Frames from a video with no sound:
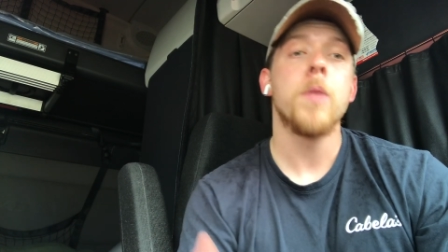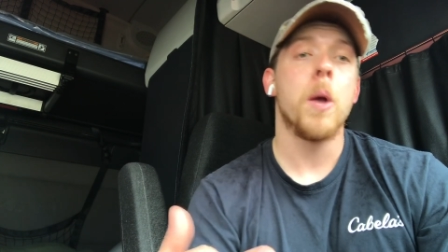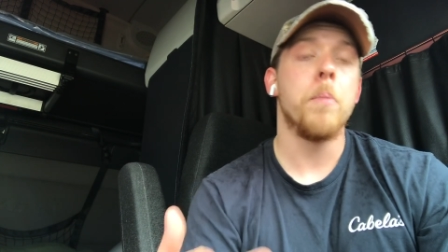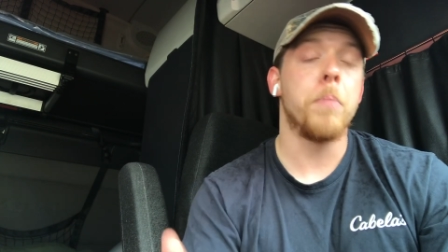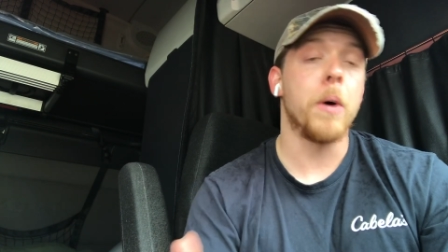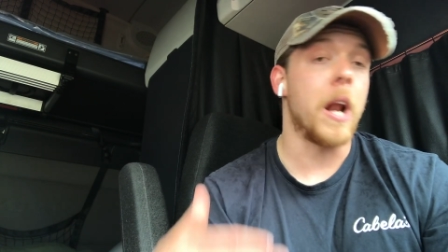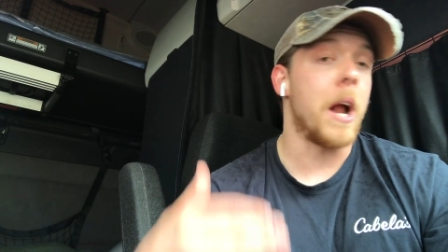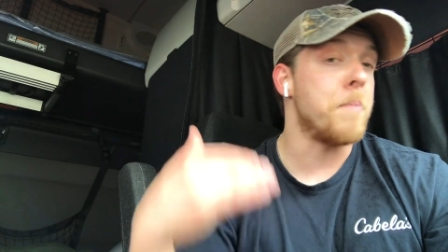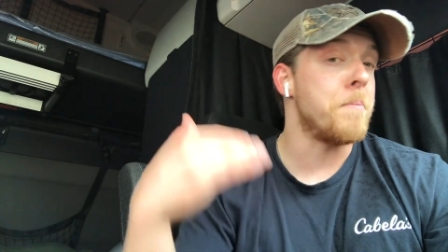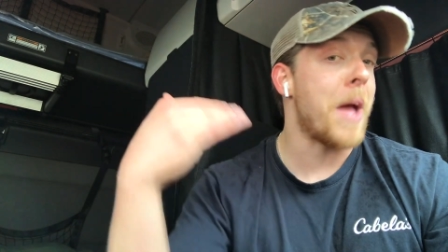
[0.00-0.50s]

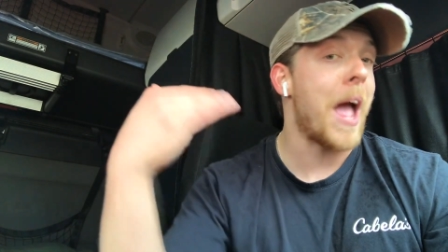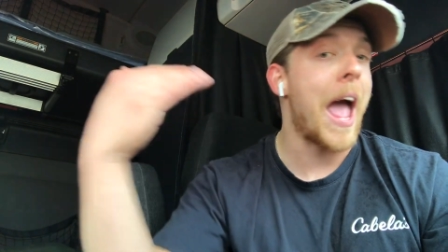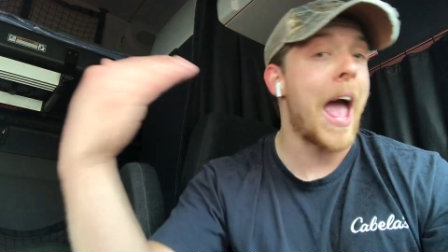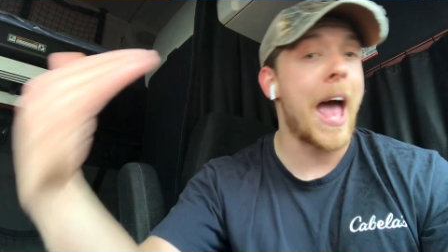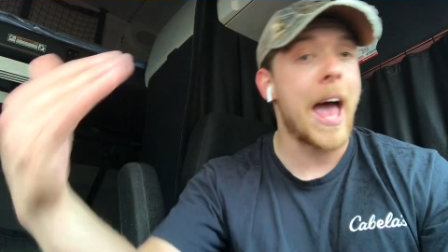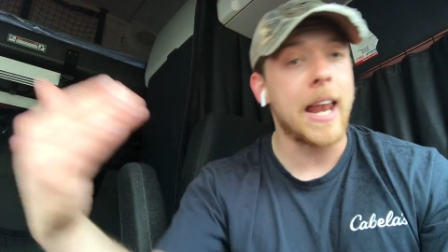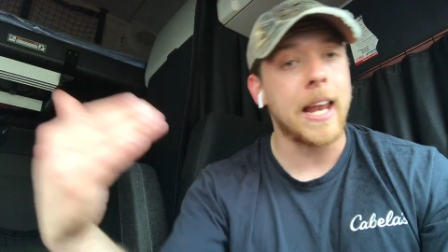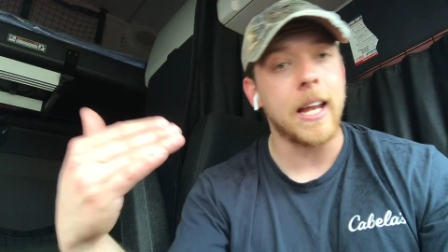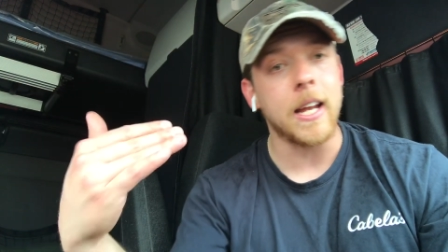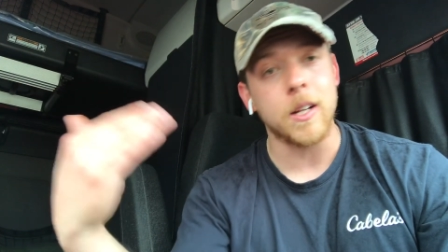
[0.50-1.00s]
but I'm
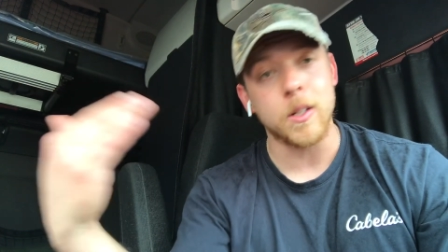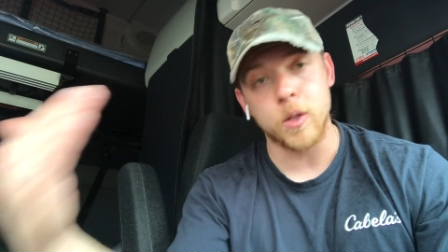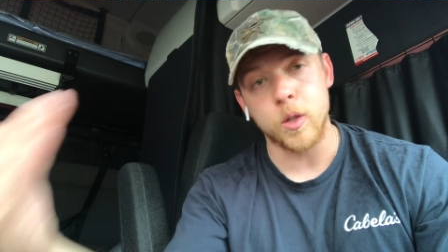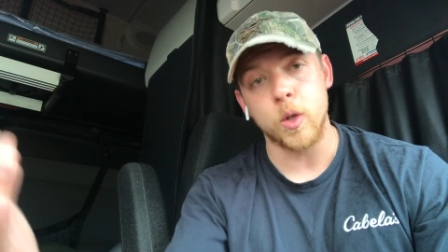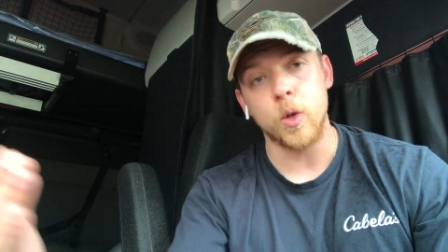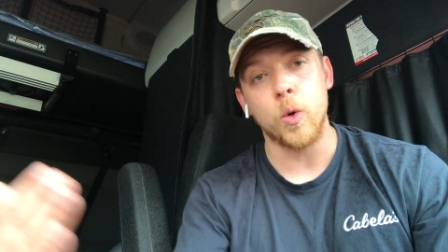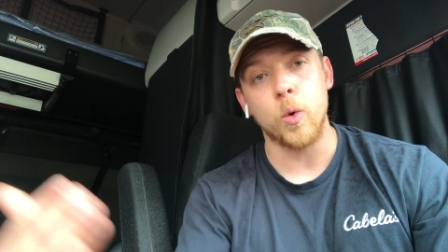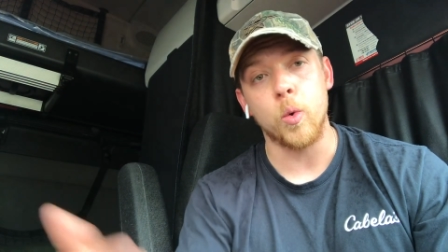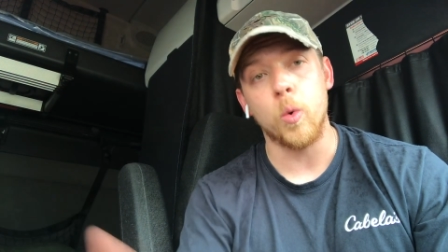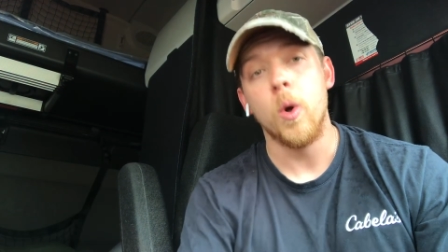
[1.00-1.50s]
adding
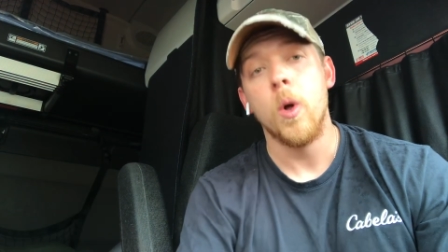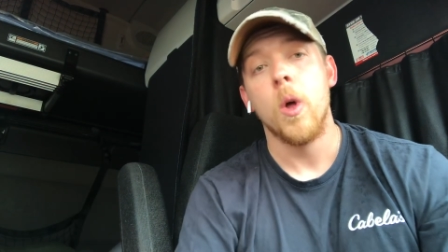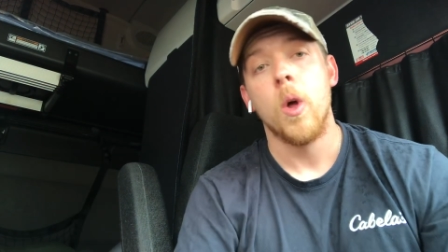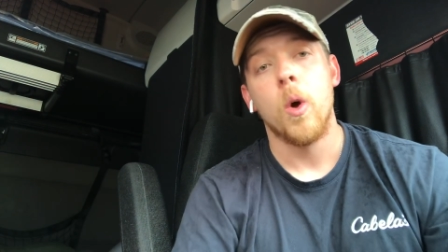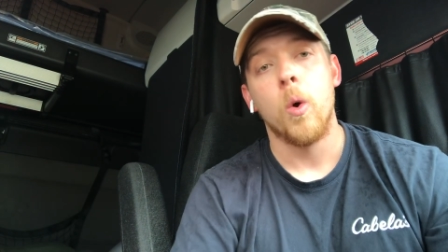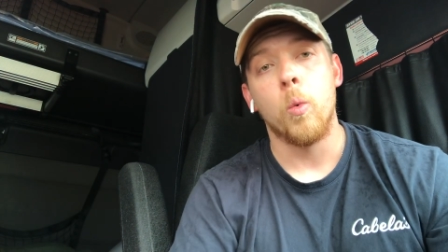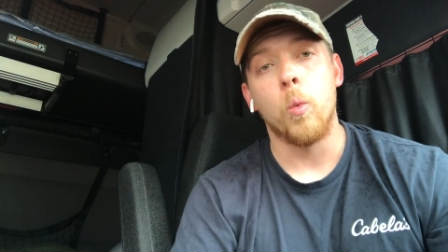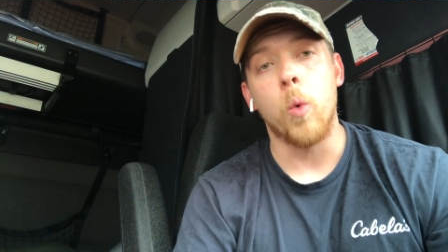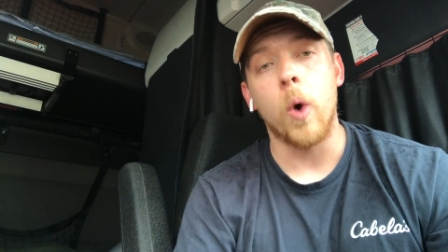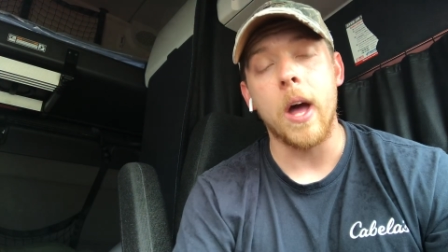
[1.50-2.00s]
to
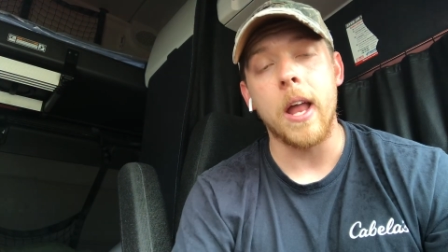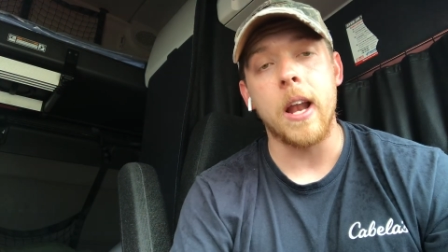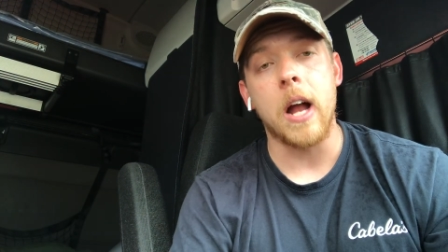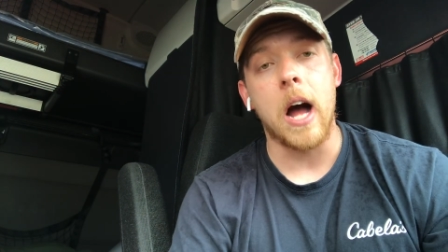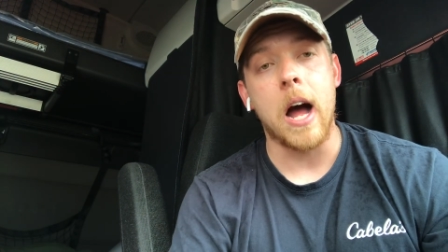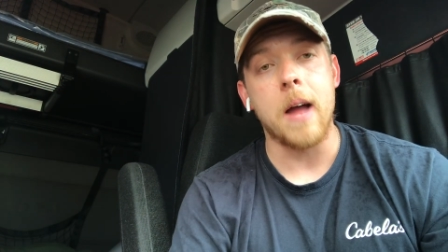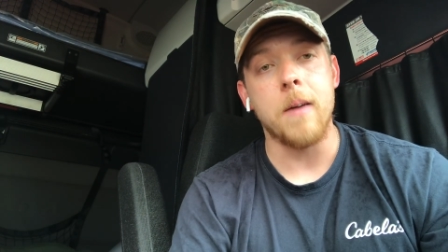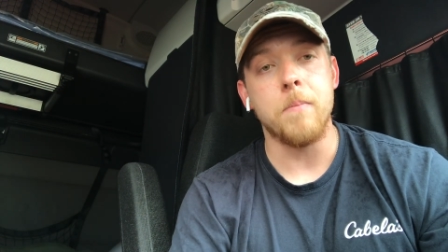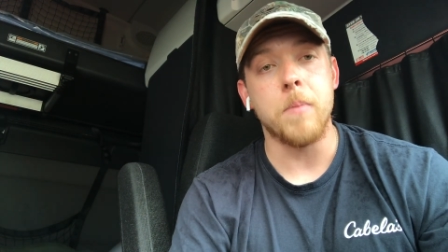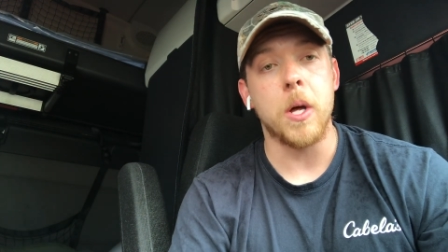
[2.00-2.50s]
what
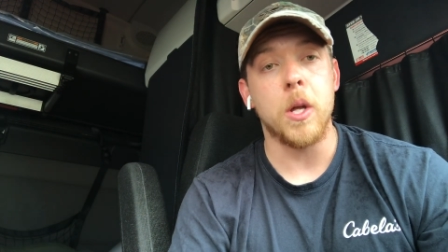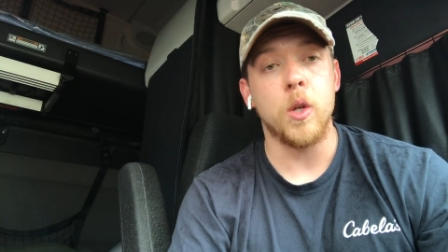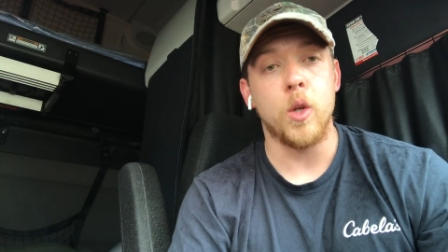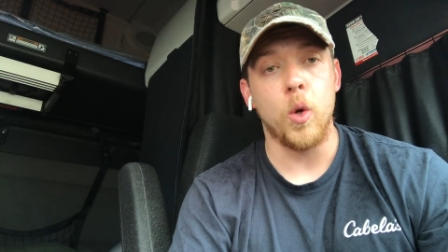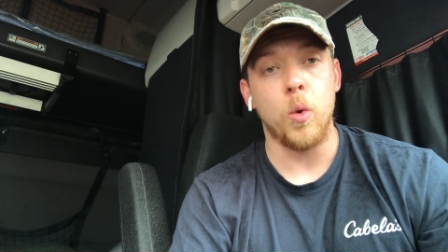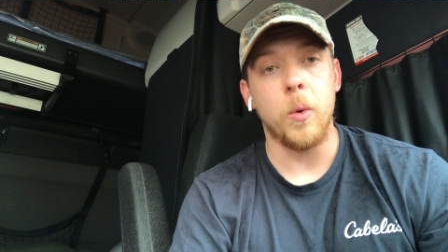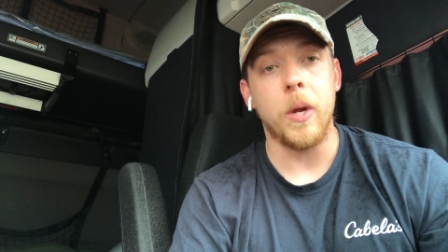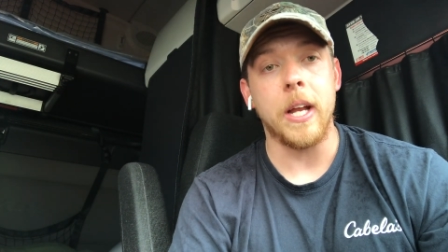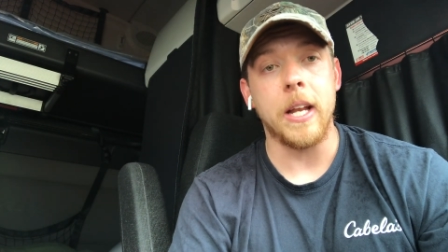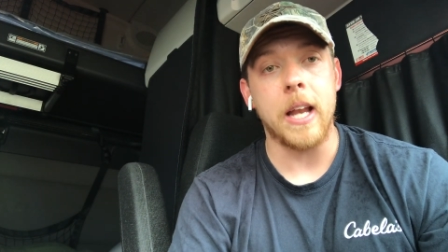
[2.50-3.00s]
I'm
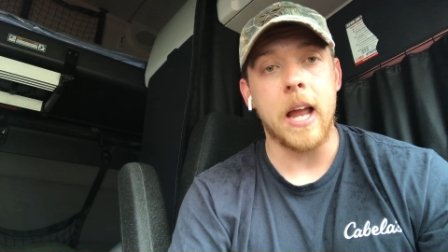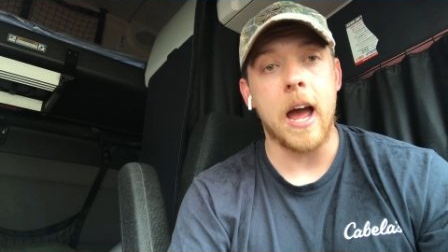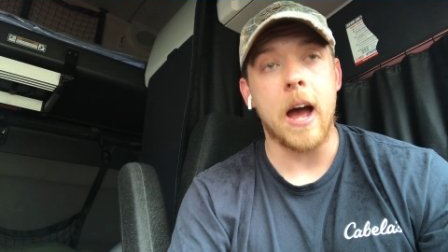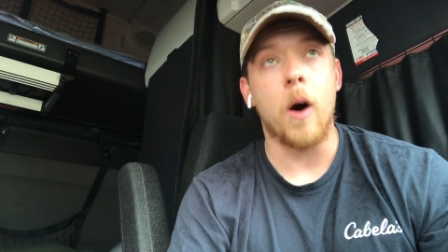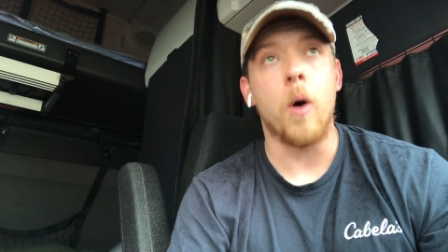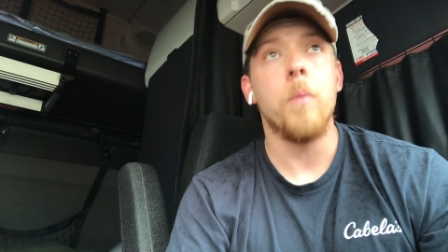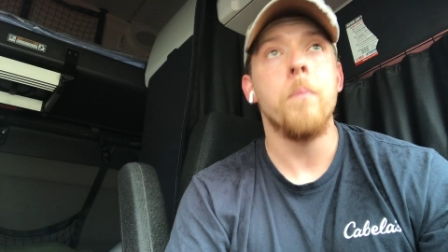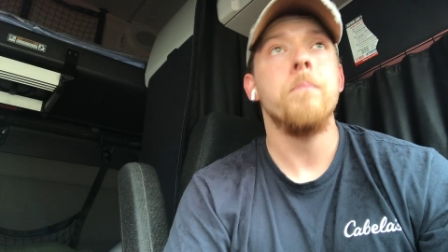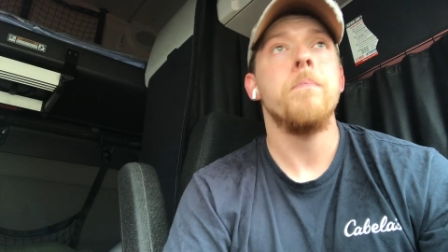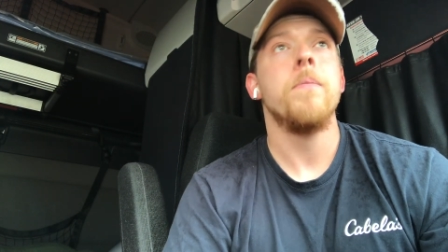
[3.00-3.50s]
doing now.